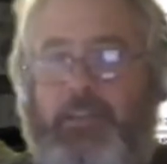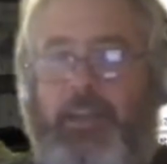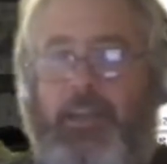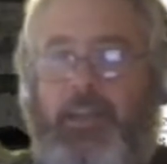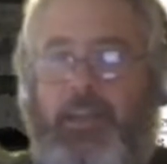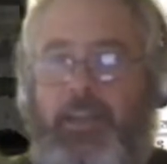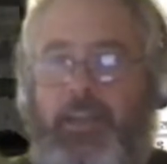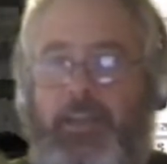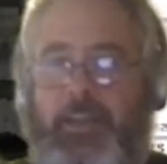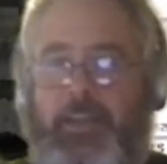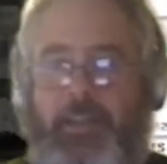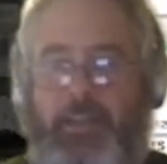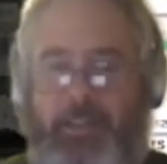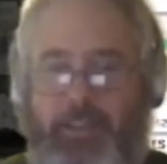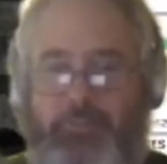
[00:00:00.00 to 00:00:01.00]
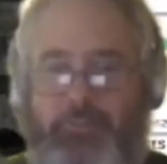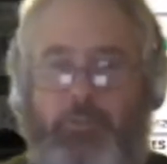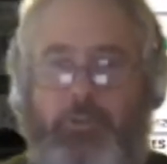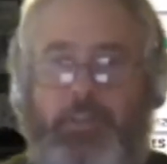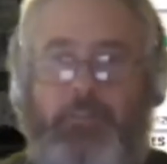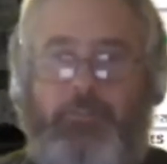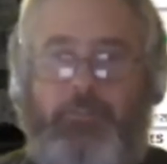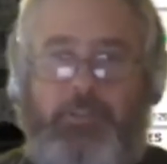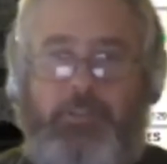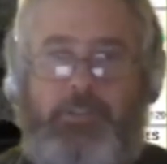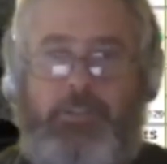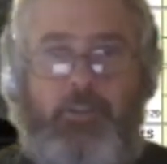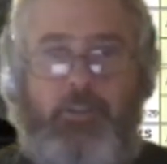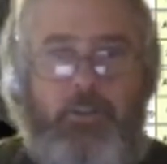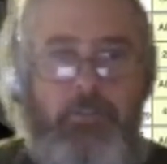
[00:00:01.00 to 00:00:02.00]
an electronic version
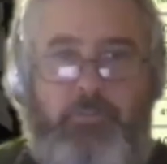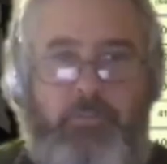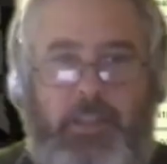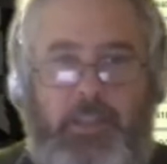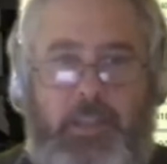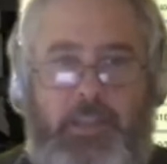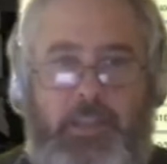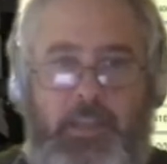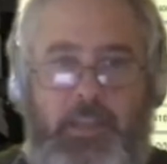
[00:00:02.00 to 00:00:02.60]
of the